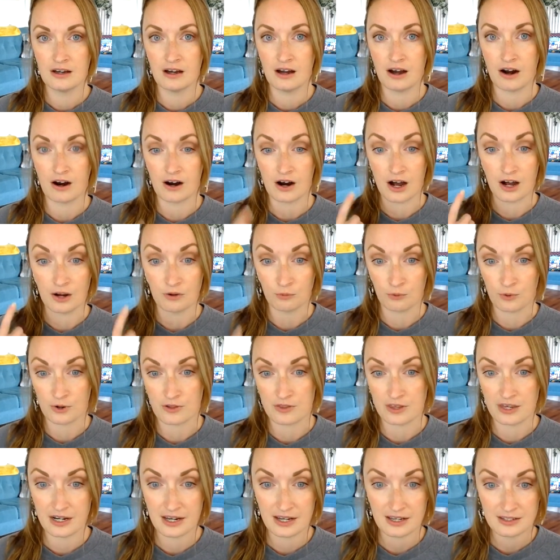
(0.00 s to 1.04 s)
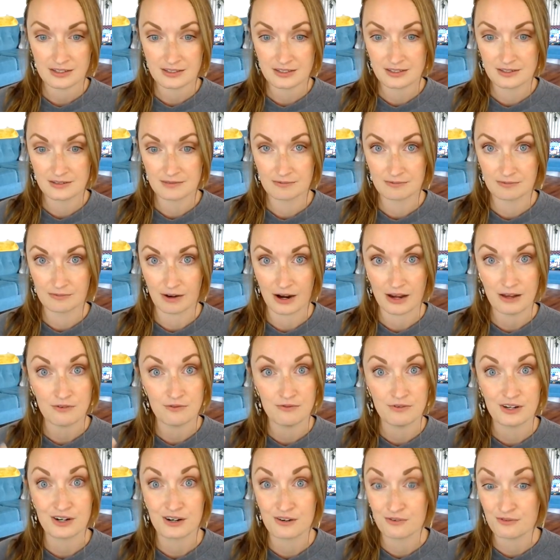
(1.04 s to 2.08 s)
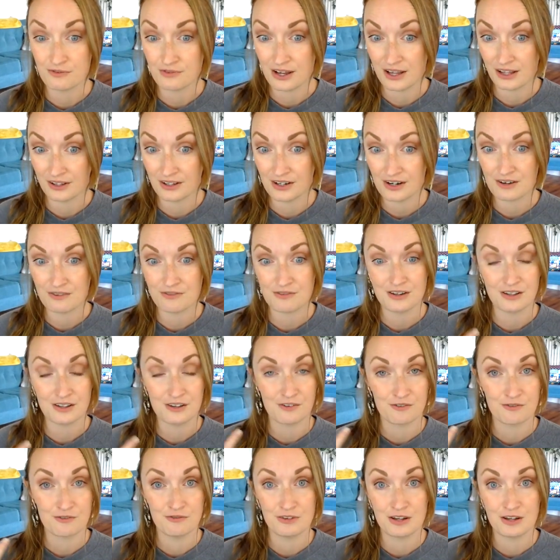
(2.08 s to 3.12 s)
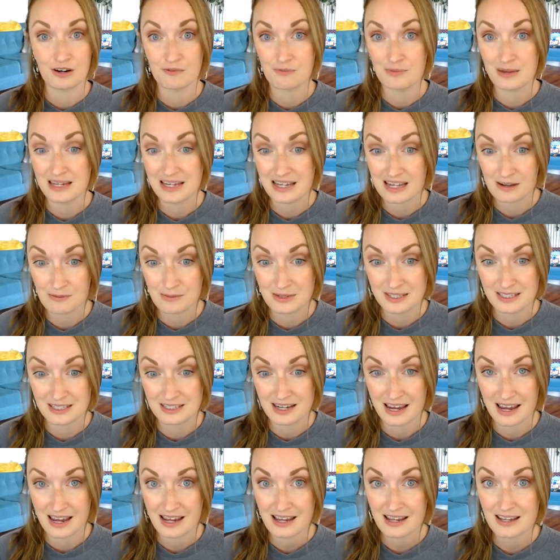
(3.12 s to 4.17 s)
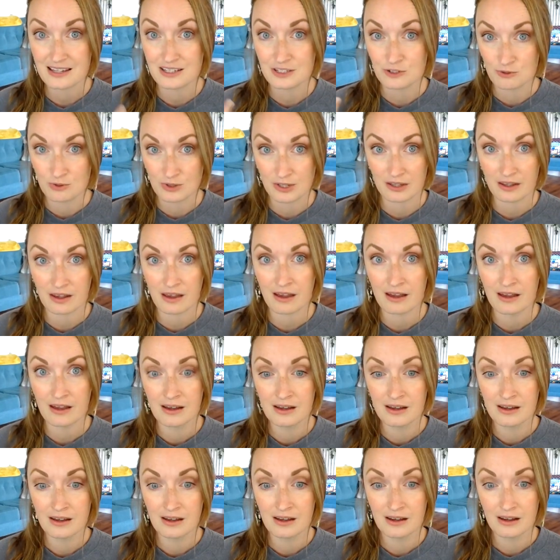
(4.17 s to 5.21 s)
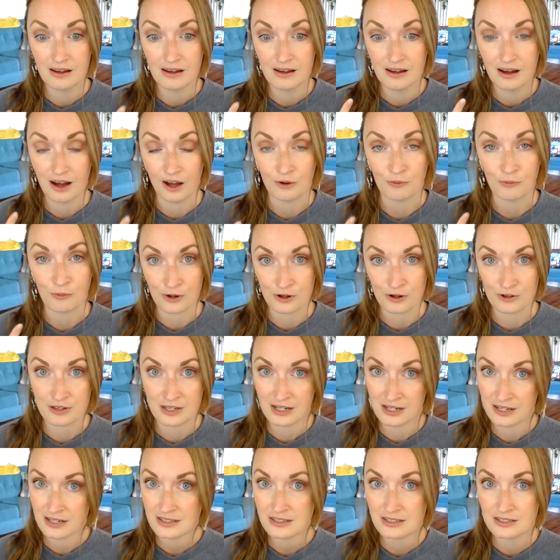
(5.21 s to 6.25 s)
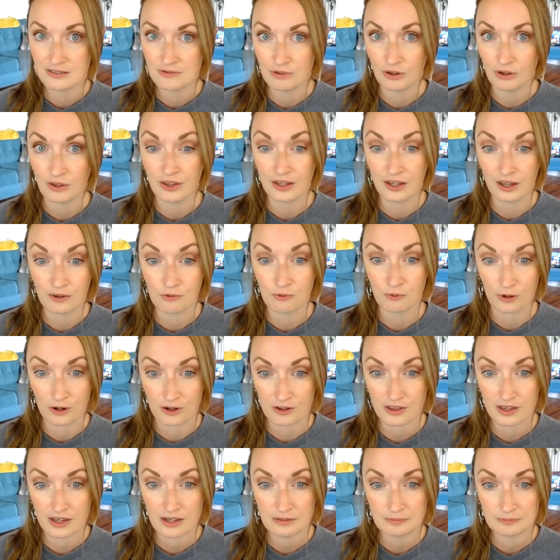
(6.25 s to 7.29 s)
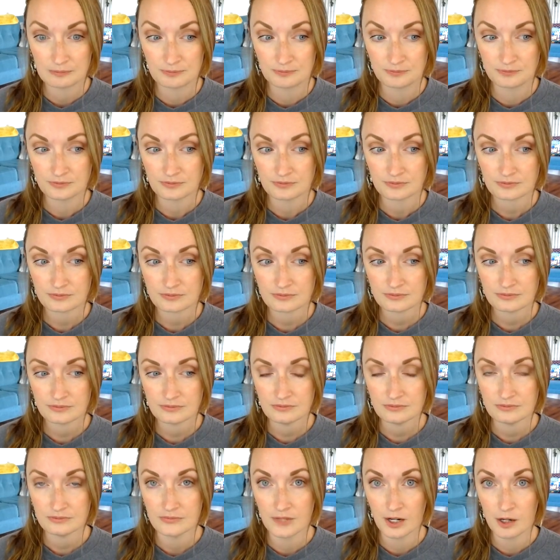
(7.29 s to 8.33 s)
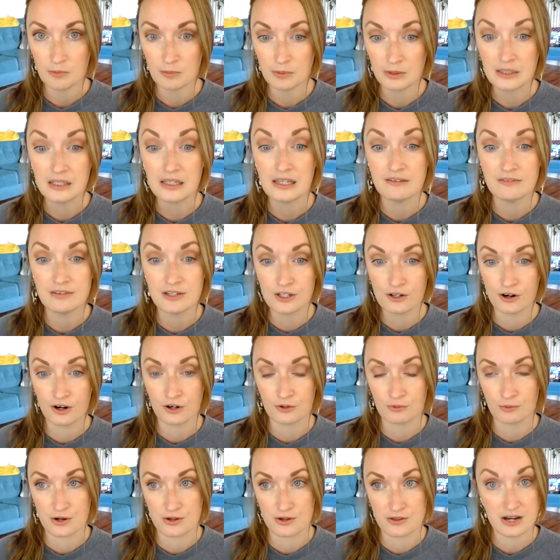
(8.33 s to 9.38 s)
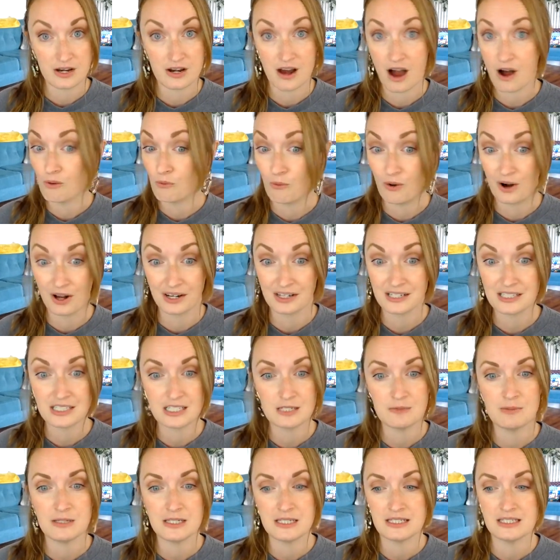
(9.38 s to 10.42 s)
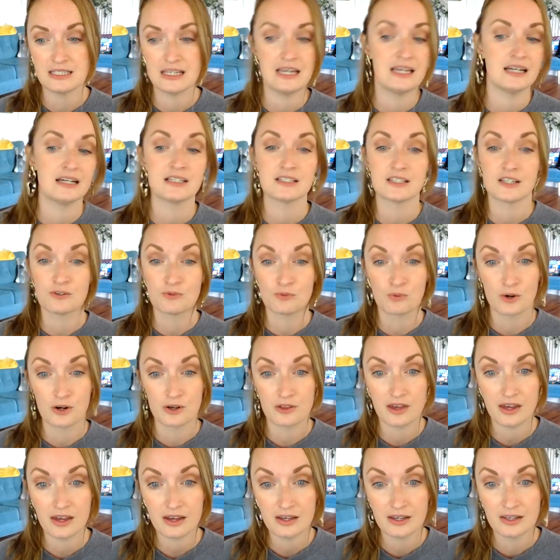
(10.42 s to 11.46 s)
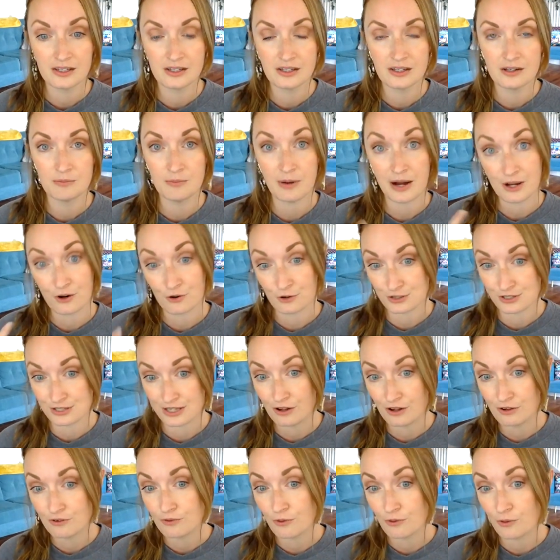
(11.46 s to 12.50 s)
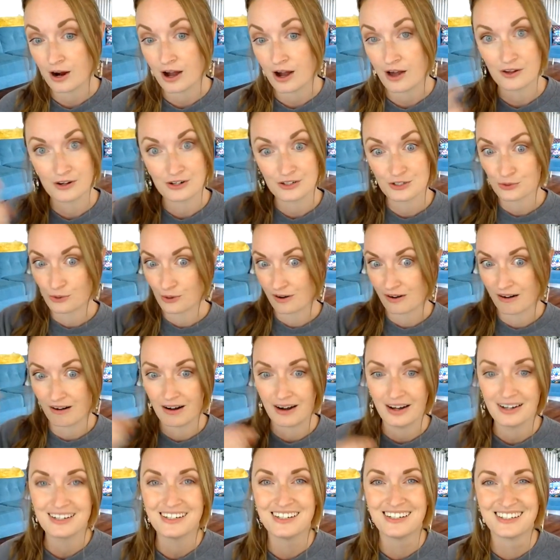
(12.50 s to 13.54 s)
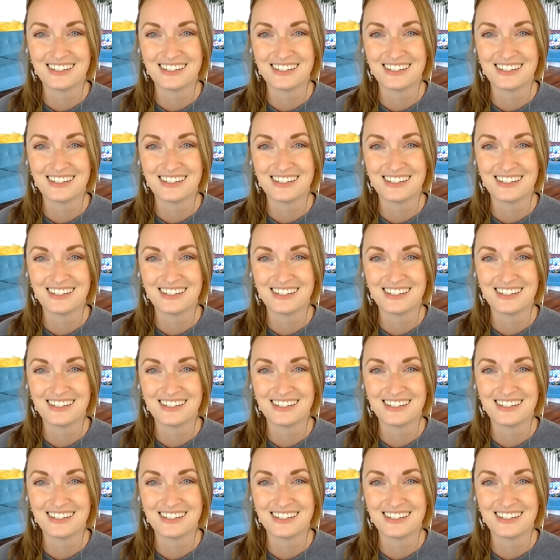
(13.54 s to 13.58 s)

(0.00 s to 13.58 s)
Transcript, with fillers: are unworthiness, right? Fear of failure, fear, fear of making a mistake is really unworthiness, feeling unworthy, believing you're unworthy, not wanting to be seen as unworthy by yourself or others or God.